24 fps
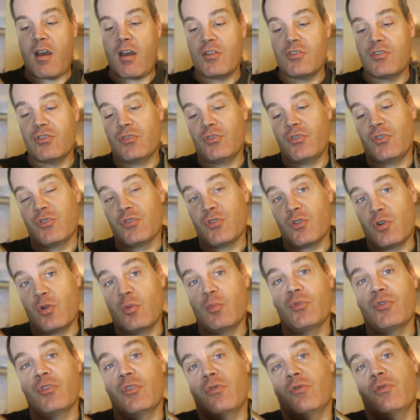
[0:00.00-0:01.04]
just in
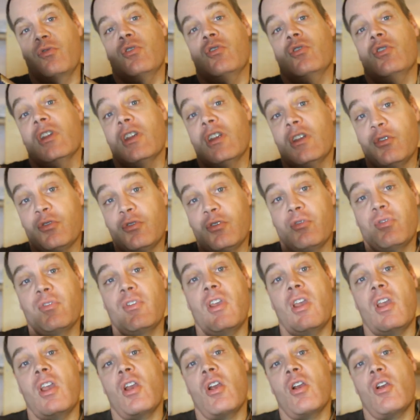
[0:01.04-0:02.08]
terms of their ease of
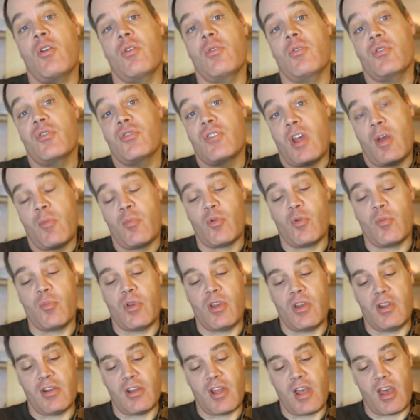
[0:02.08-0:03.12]
care and their
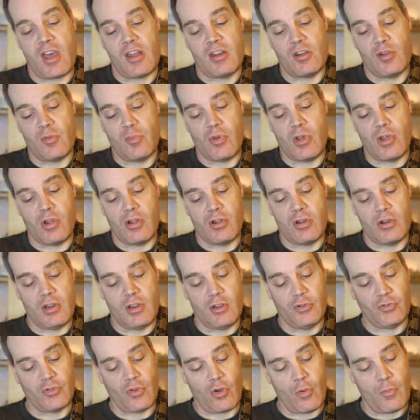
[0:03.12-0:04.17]
temperament and handleability.
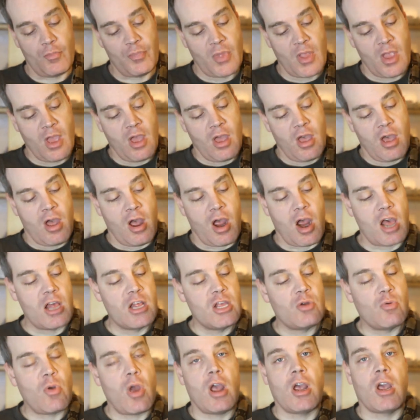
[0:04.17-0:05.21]
So, highly
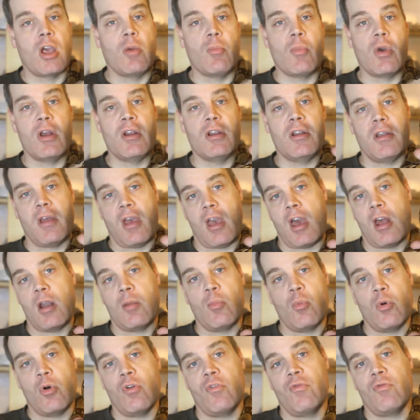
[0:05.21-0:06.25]
recommended
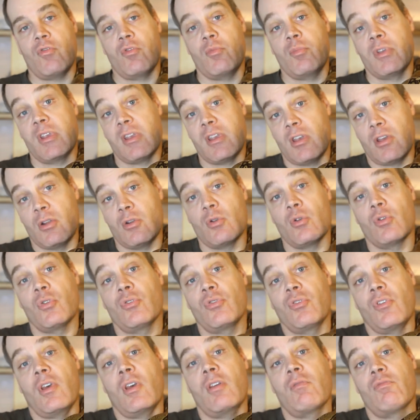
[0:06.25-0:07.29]
animal for beginners
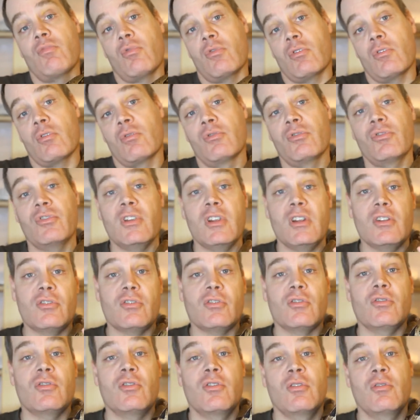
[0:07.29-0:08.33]
and for
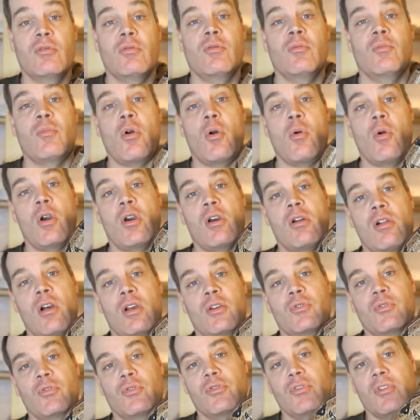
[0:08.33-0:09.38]
seasoned boa
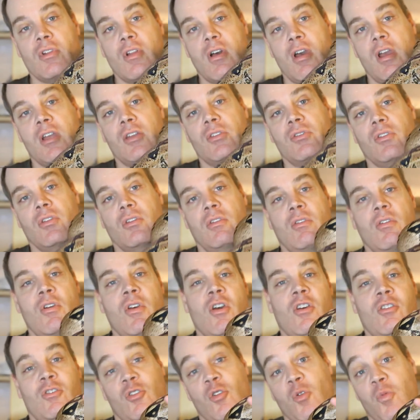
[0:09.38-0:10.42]
collectors alike, the
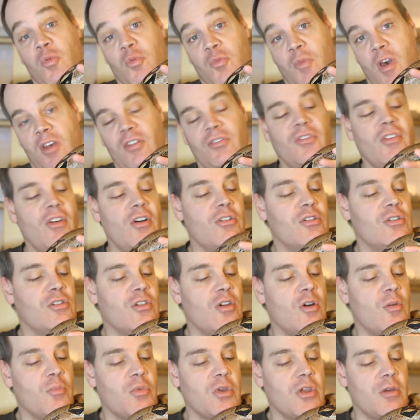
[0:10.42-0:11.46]
Coupe's Pastel
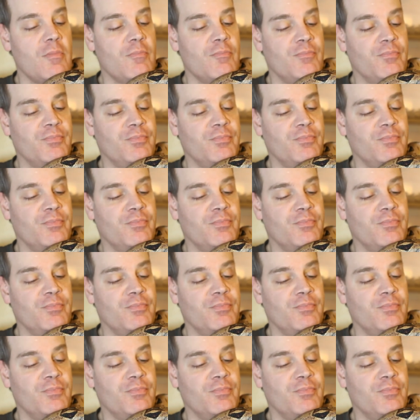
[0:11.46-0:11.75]
Colombian.